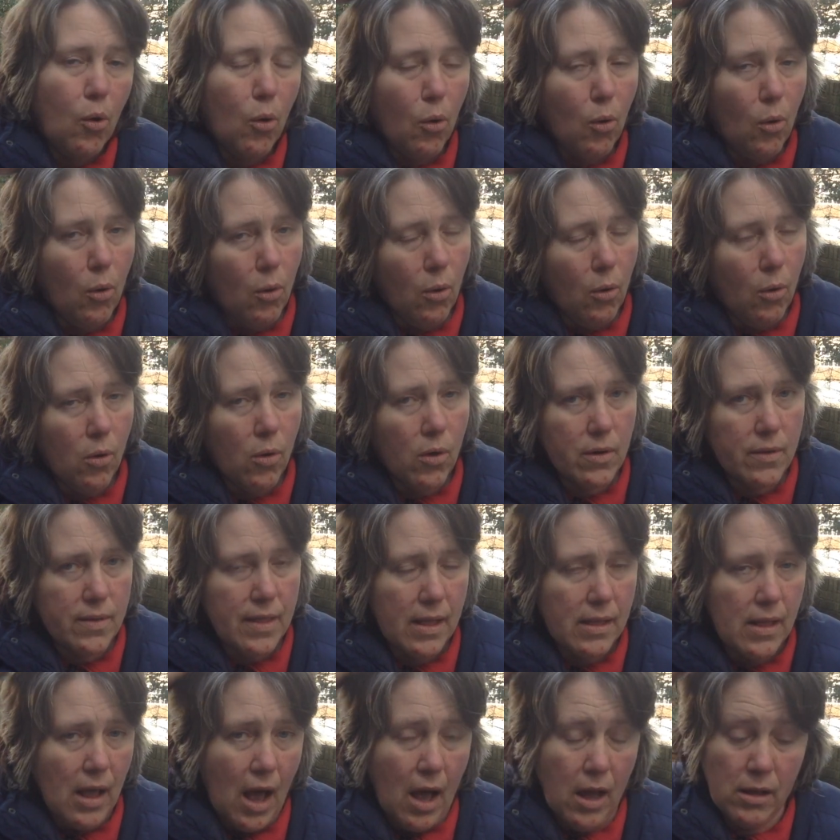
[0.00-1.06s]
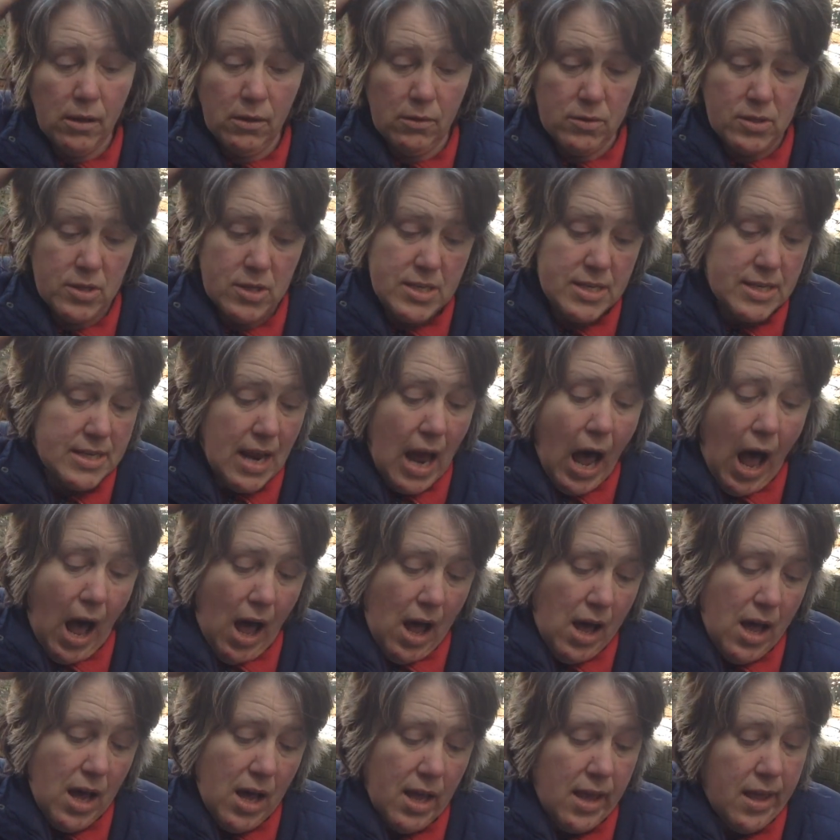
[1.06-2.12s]
or that I could
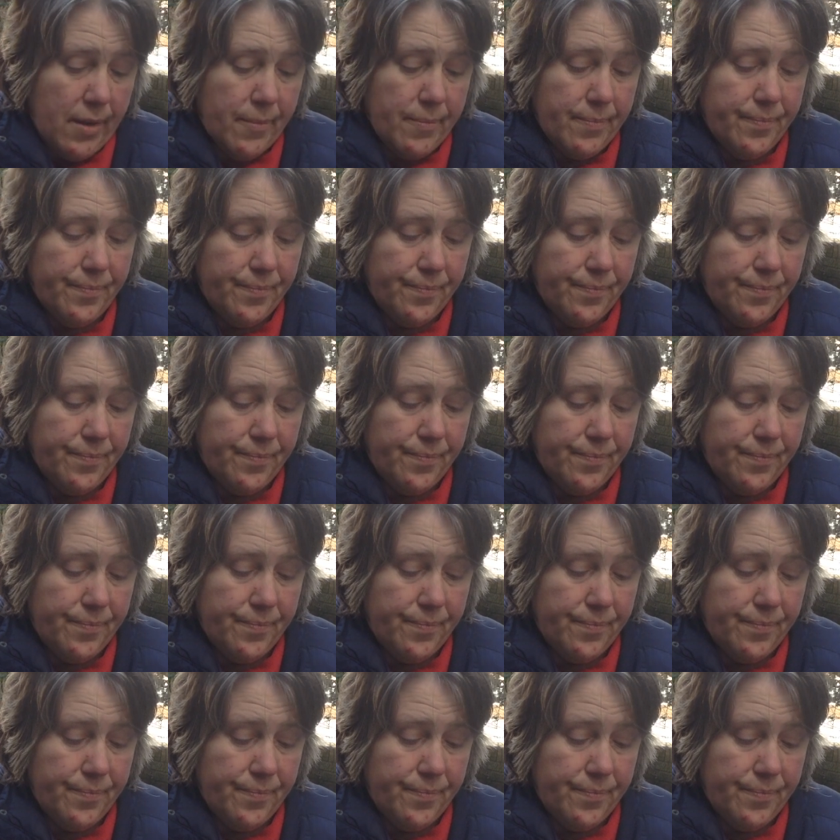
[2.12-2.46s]
die.